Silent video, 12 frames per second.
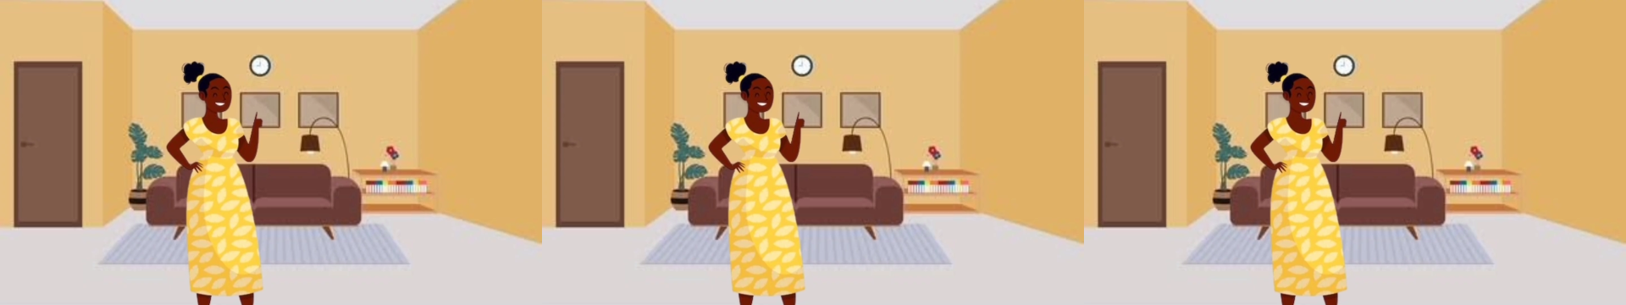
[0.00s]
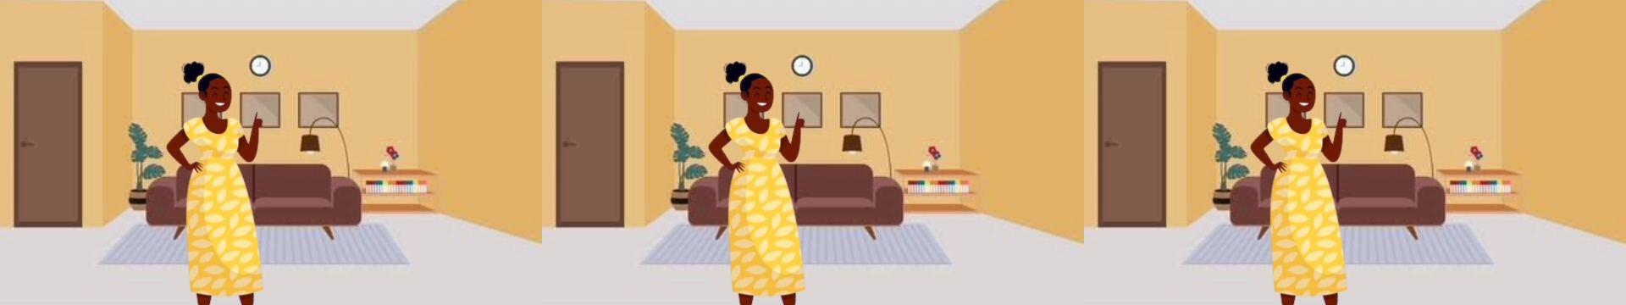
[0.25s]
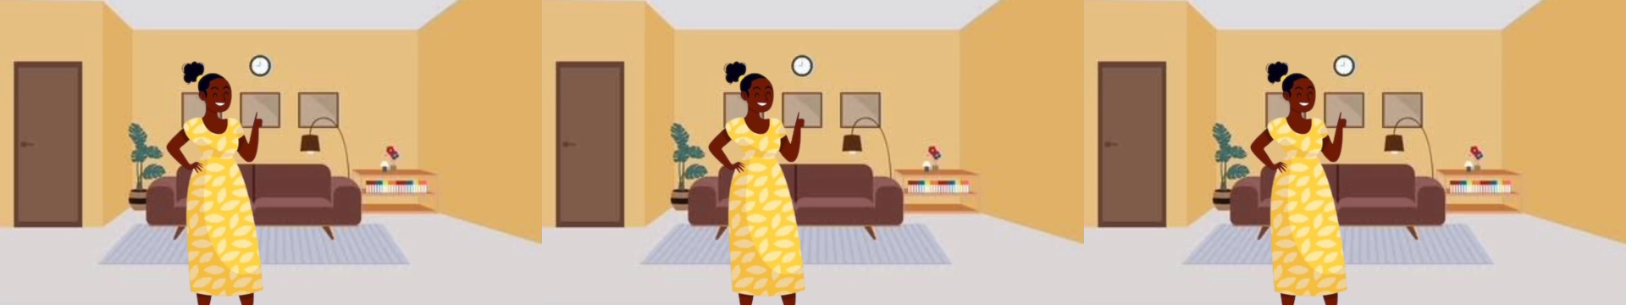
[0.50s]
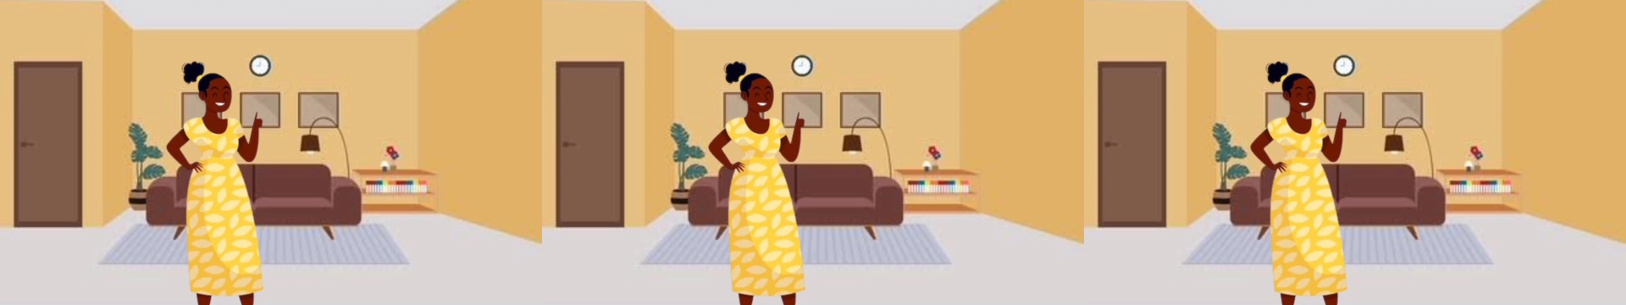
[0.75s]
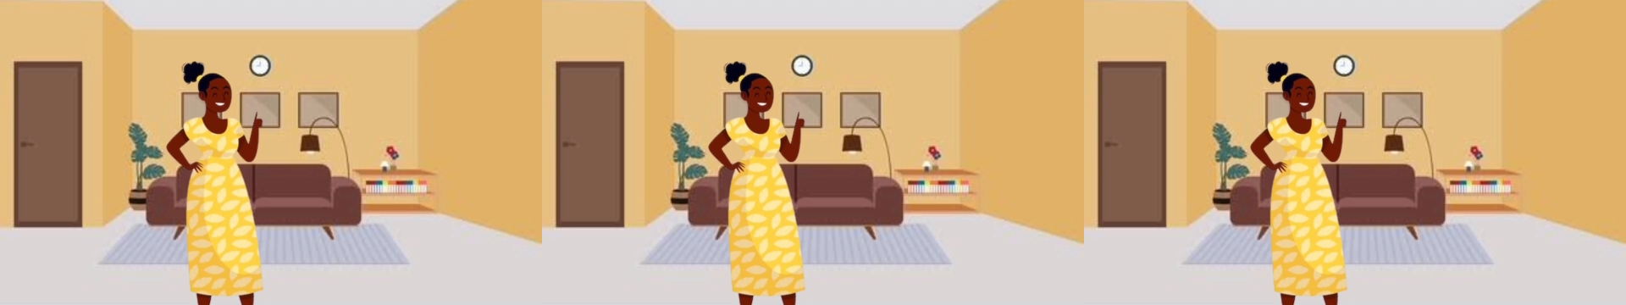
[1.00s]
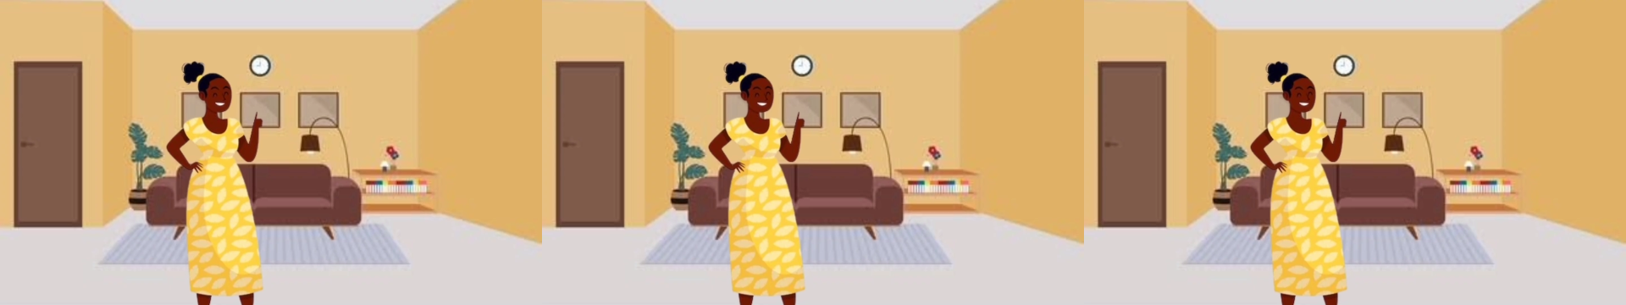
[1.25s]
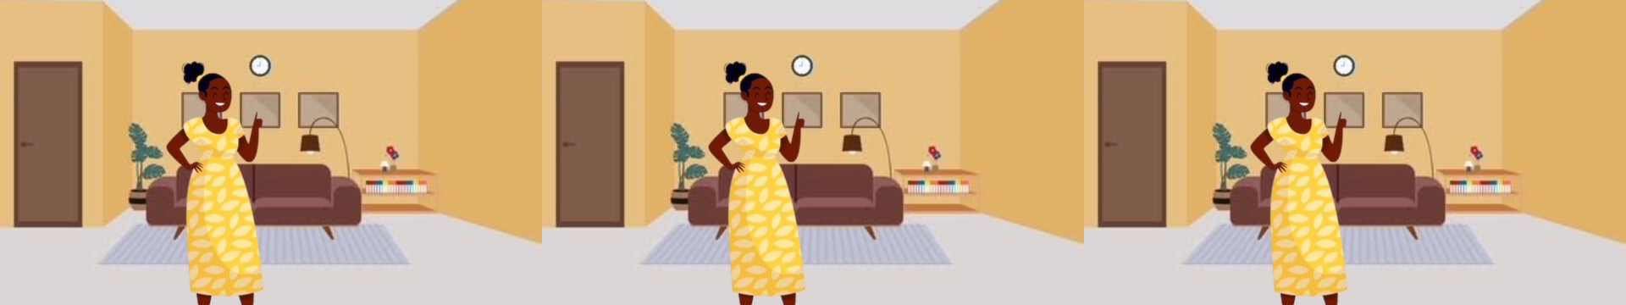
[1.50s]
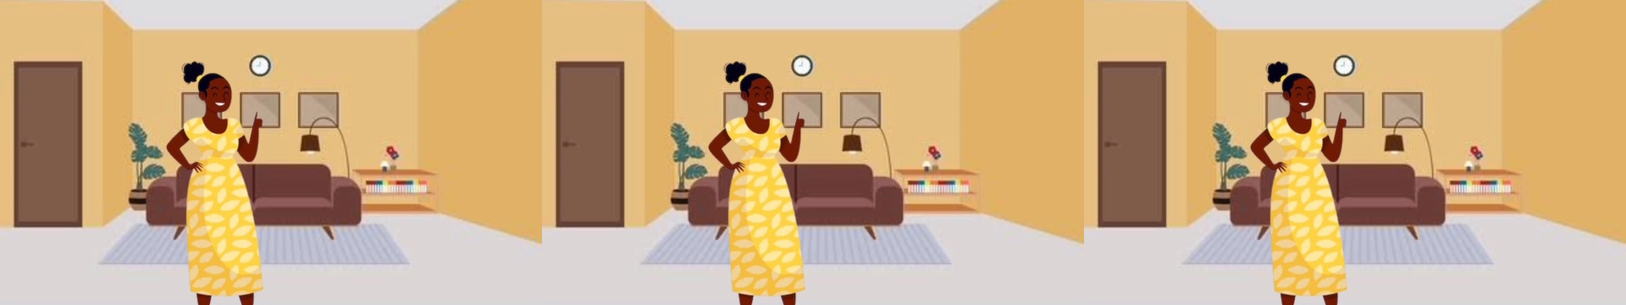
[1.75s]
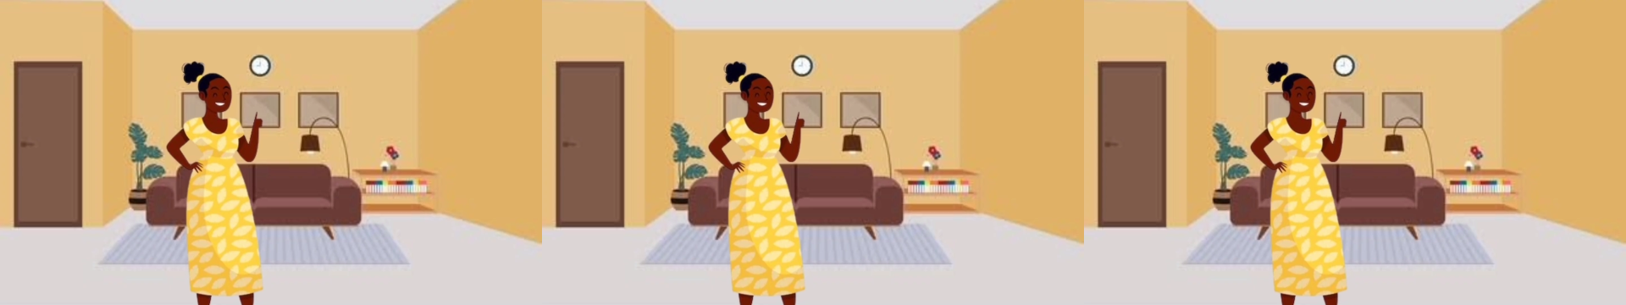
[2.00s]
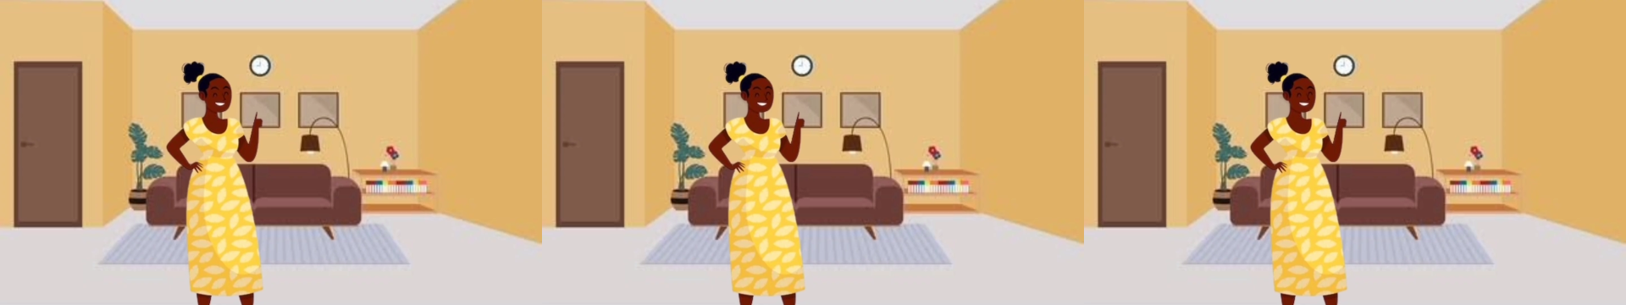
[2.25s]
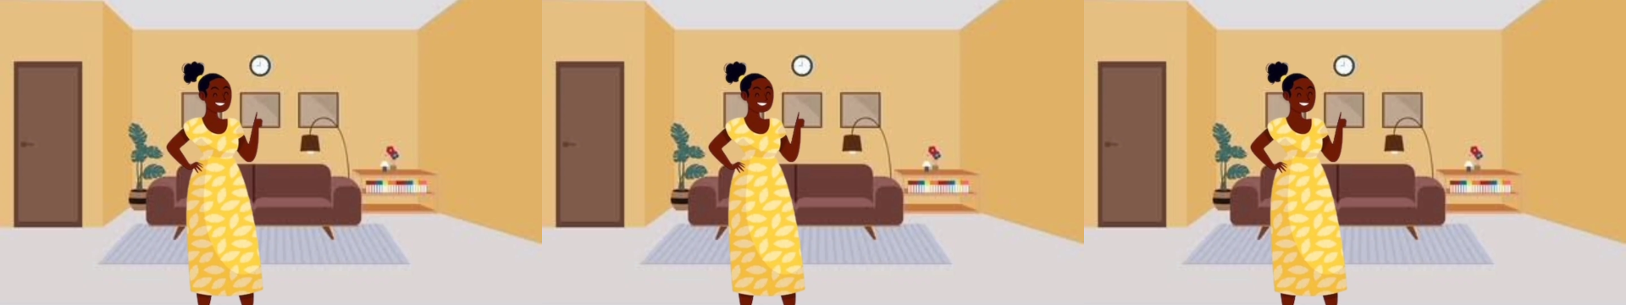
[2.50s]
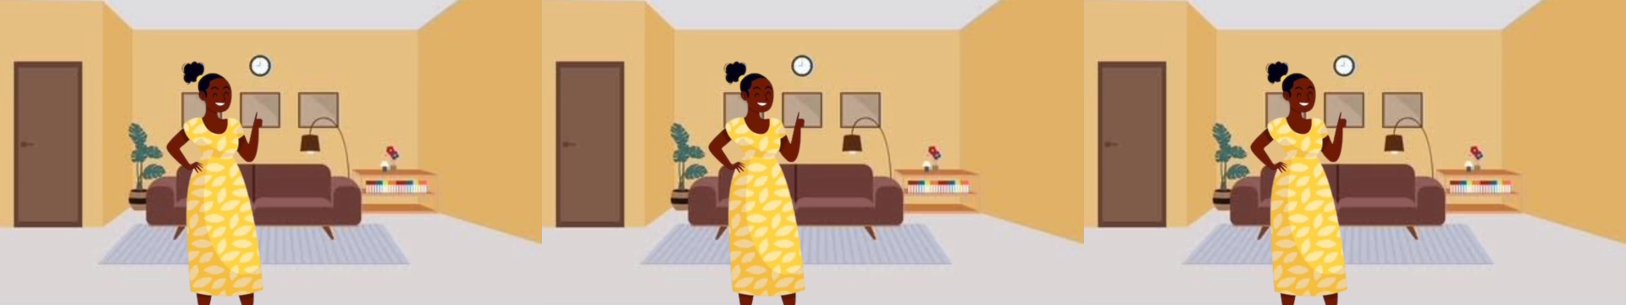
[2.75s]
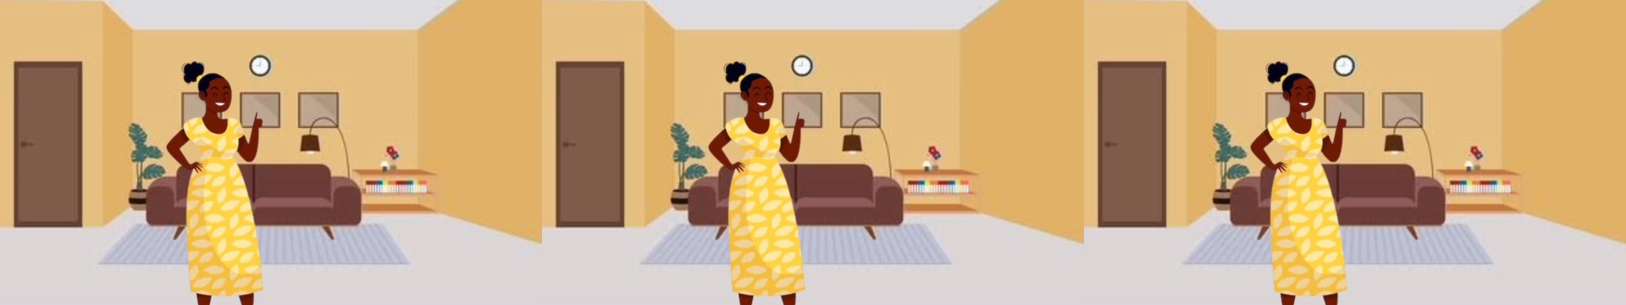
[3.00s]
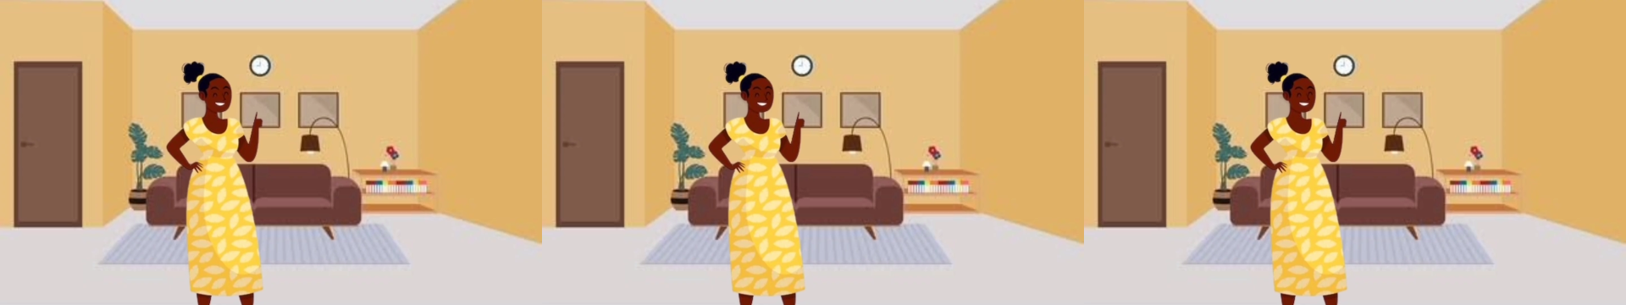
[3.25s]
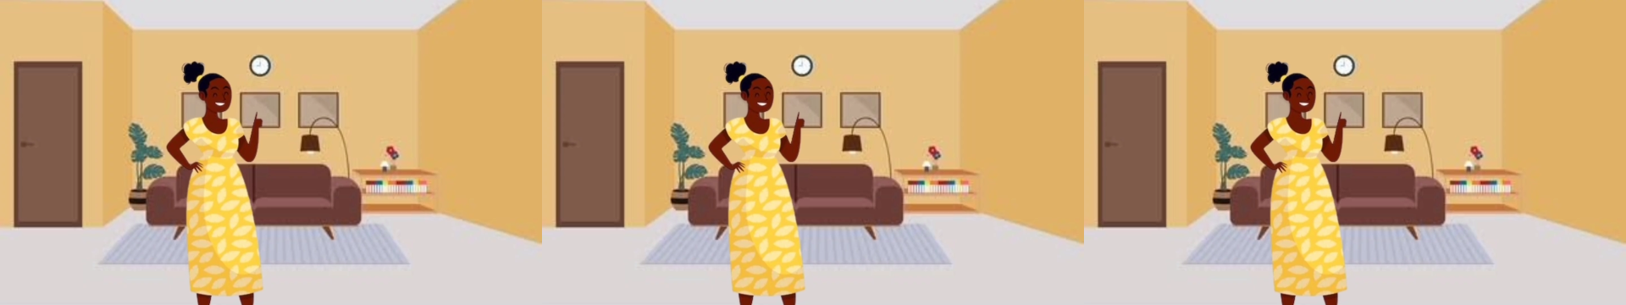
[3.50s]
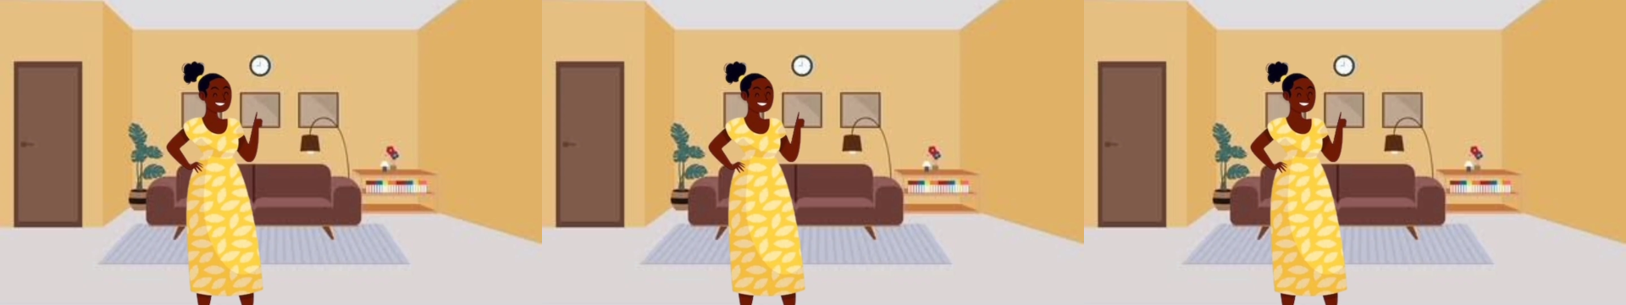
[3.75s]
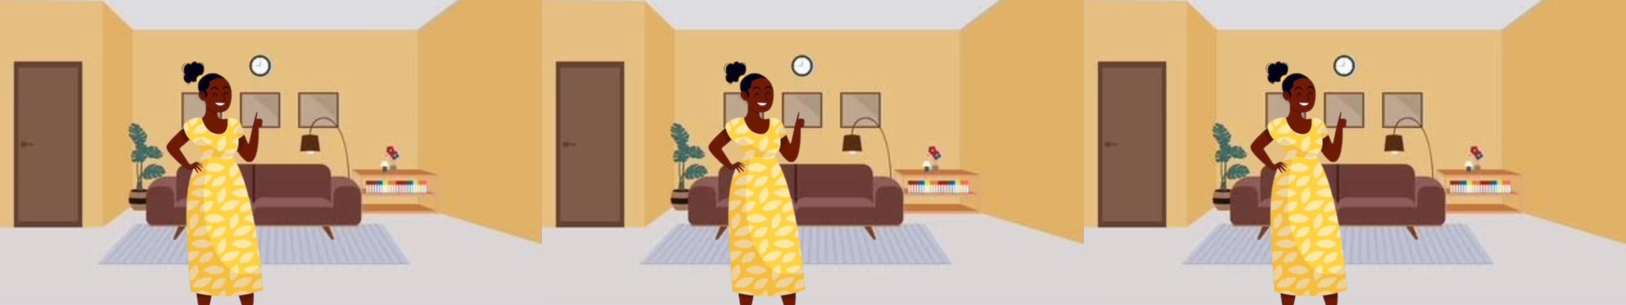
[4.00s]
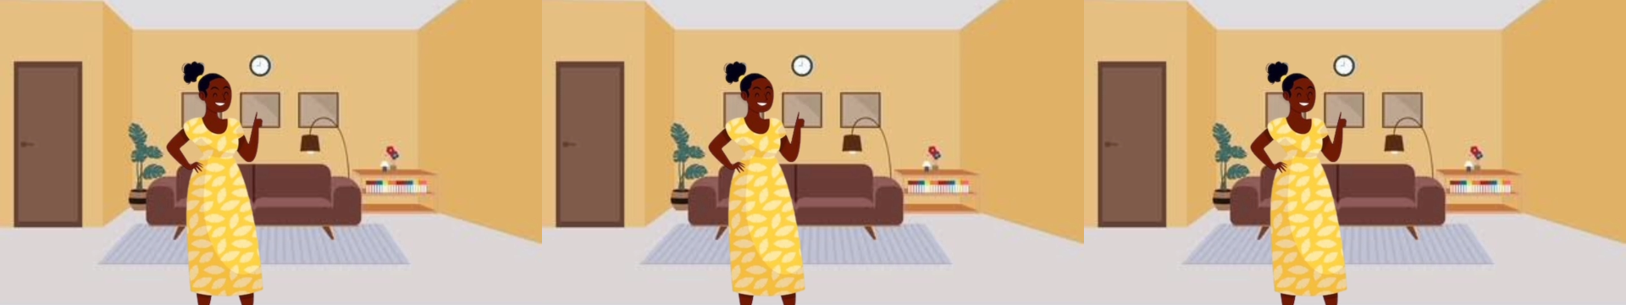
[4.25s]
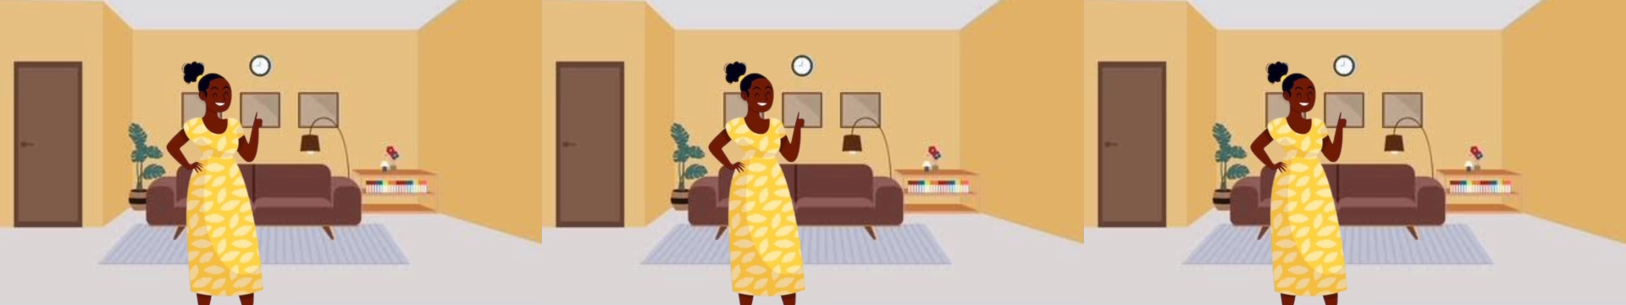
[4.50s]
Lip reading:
(no speaker visible)